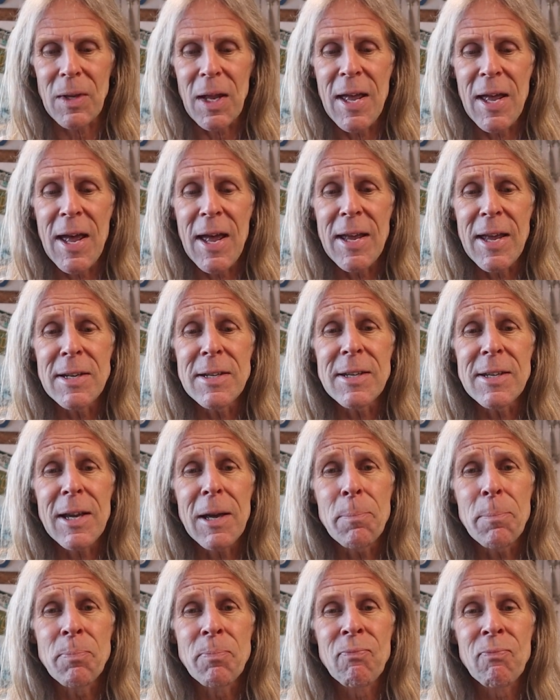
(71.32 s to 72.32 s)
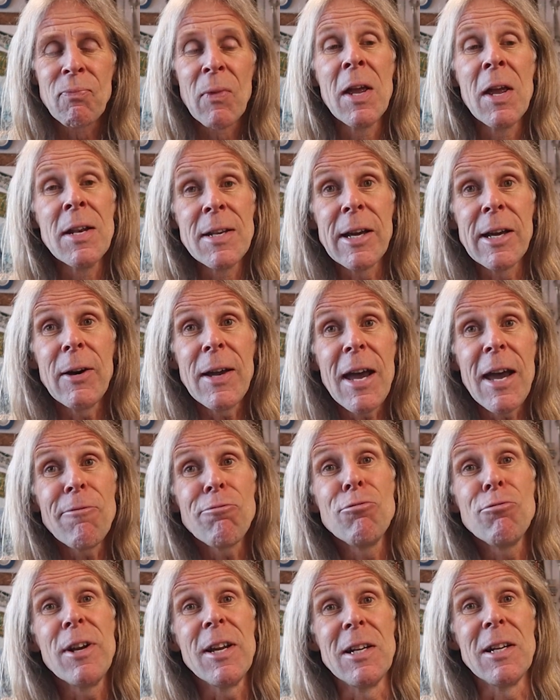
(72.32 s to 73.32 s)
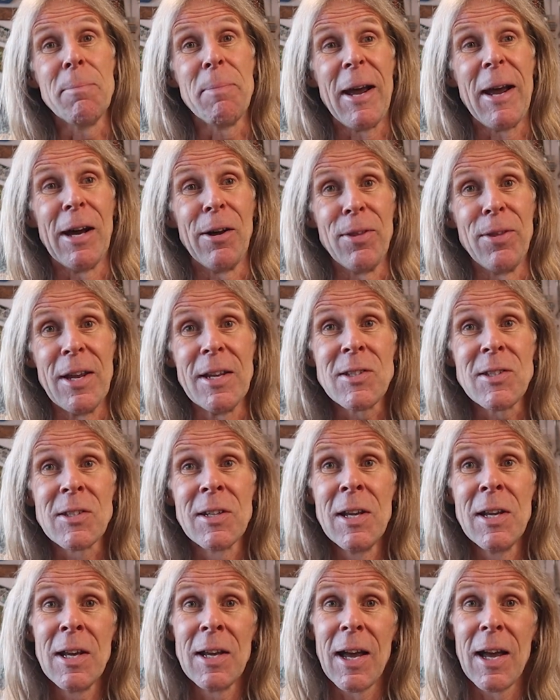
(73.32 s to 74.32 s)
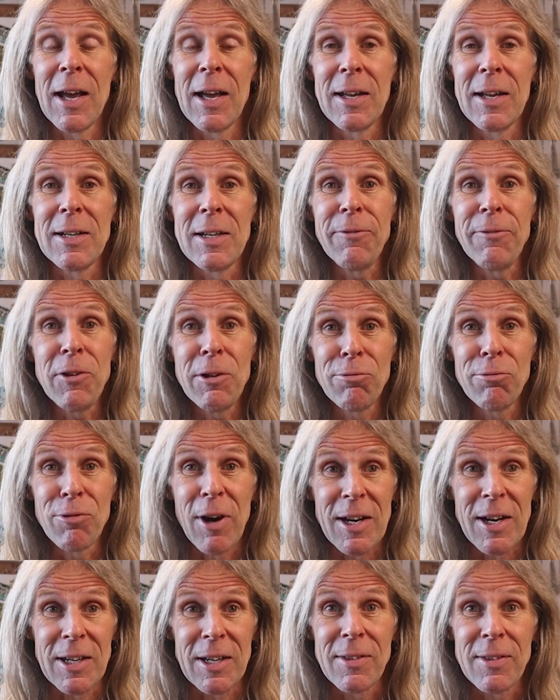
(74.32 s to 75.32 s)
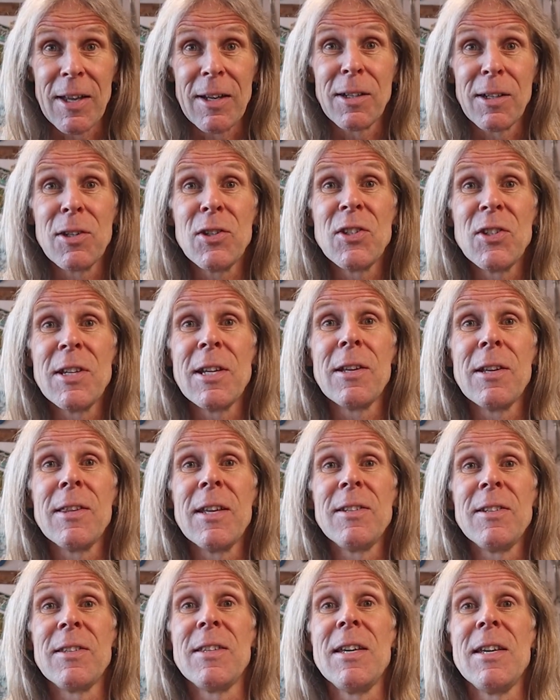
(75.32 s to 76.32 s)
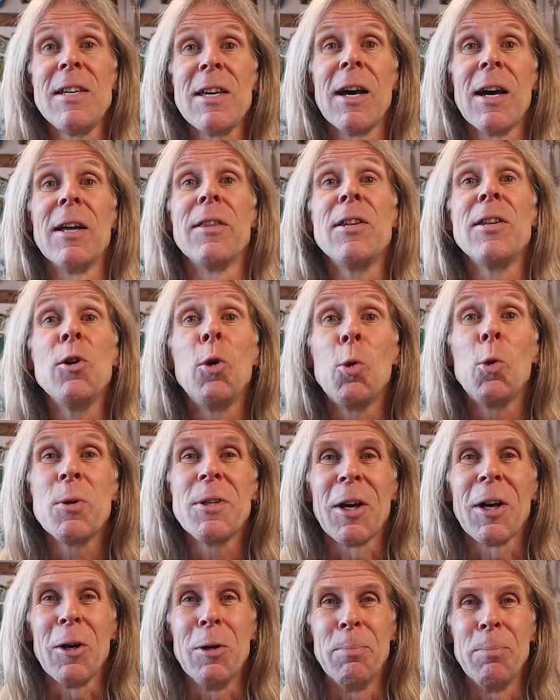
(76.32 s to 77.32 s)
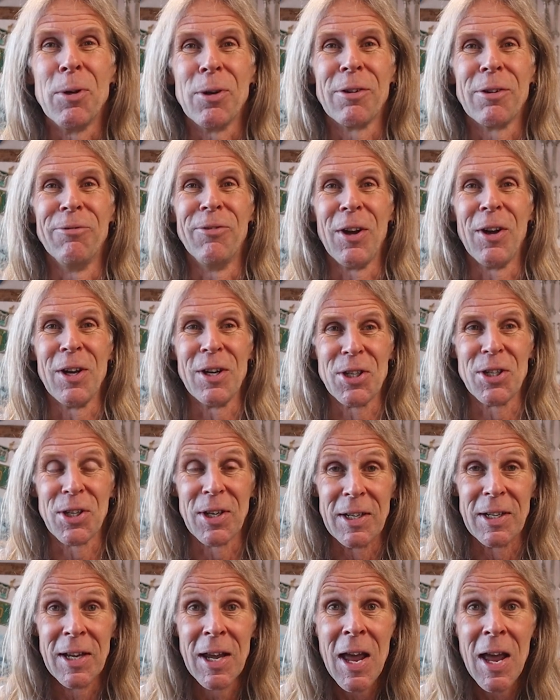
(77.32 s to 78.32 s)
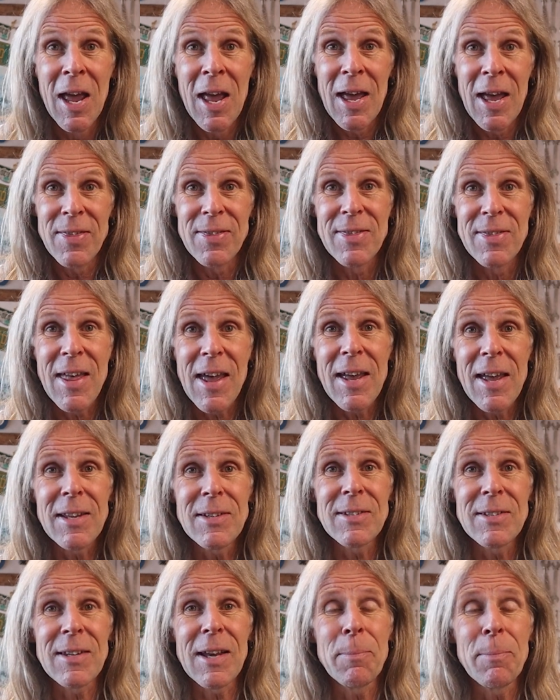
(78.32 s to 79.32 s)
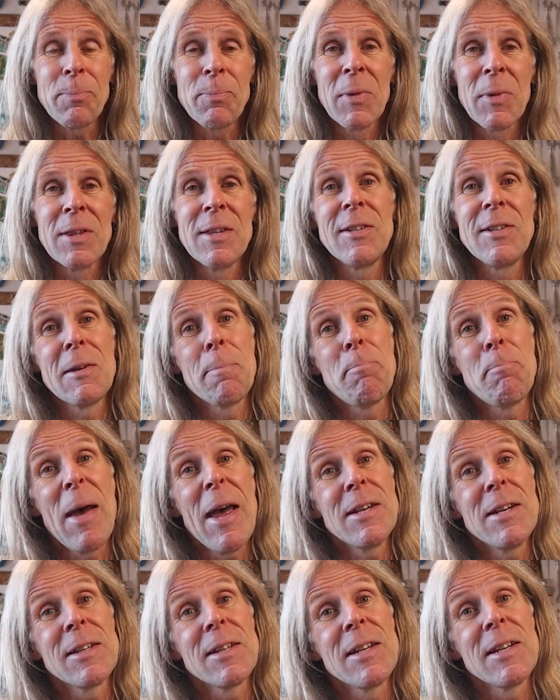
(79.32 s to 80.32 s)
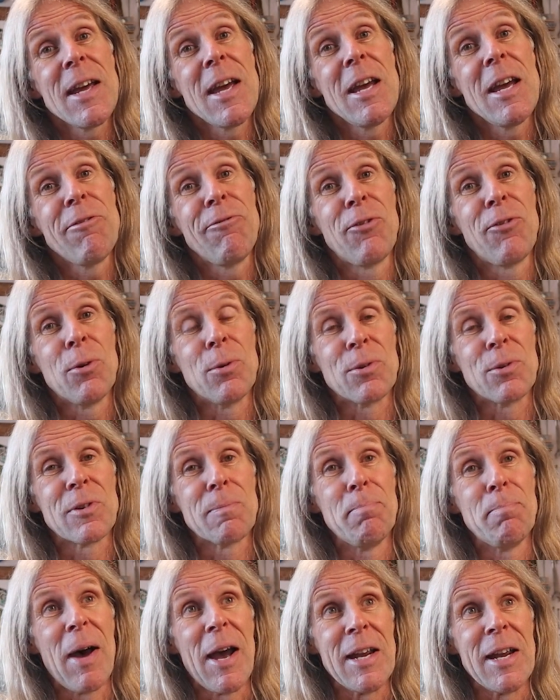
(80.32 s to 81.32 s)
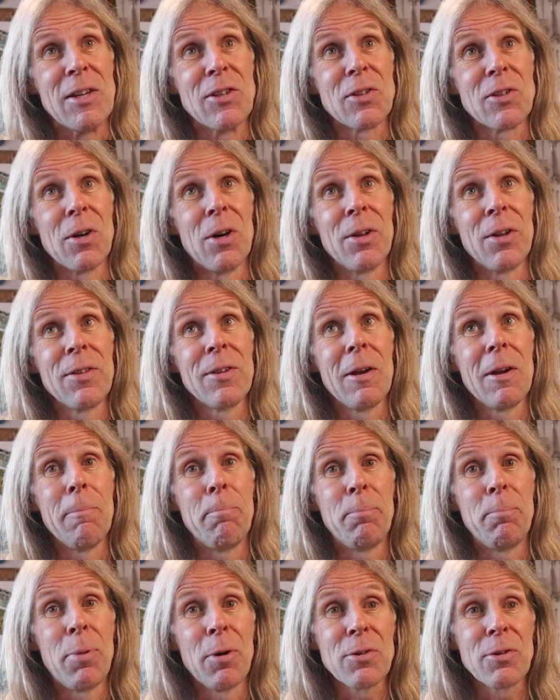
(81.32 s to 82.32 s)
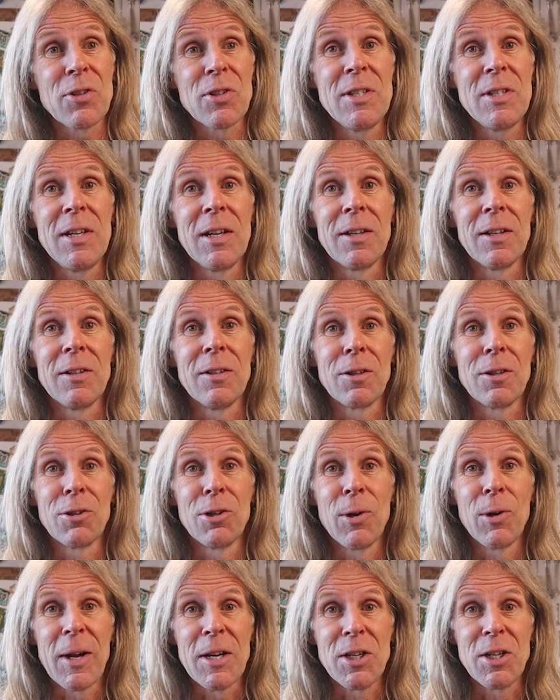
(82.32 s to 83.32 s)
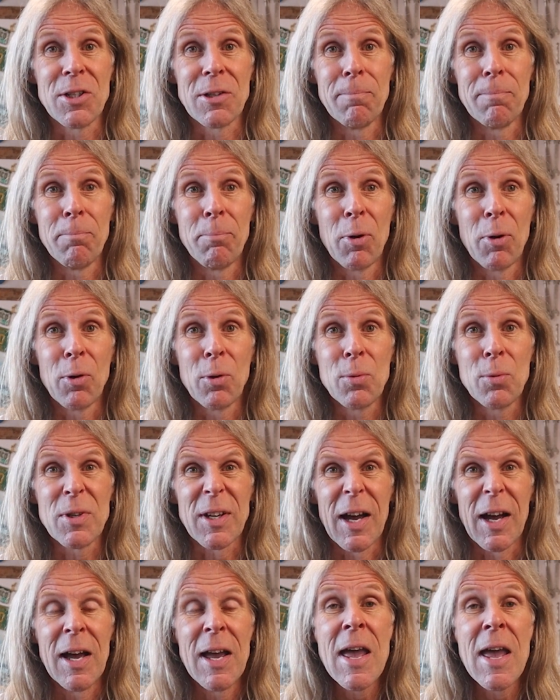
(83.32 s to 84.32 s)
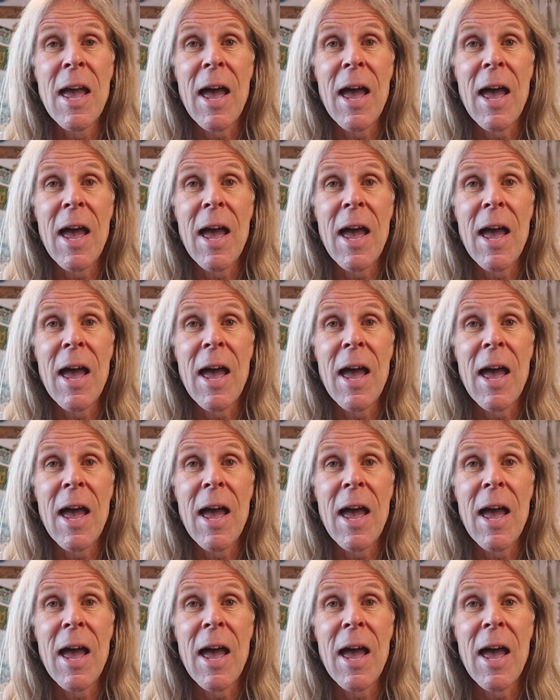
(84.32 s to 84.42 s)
And now I have written about this, and if you've read it, then consider this the audiobook version. There's this abandoned Air Force base on the Bosnian-Croatian border,